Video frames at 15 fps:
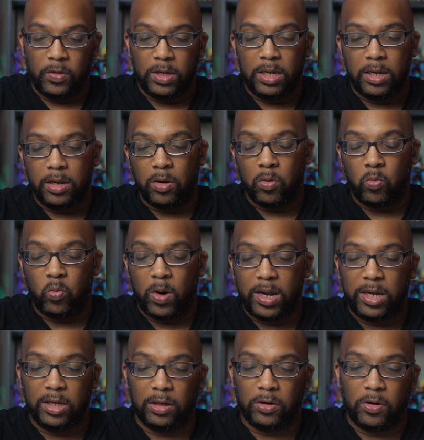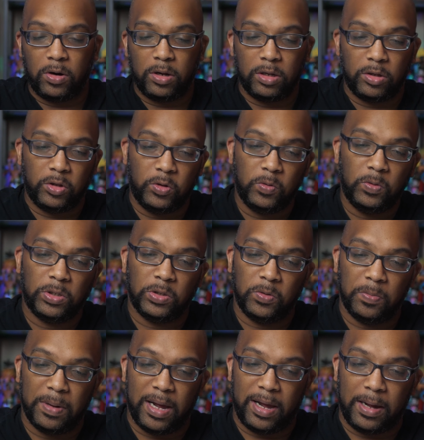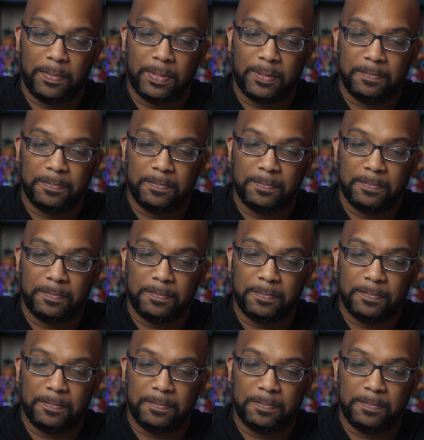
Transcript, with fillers: the regular YouTube app.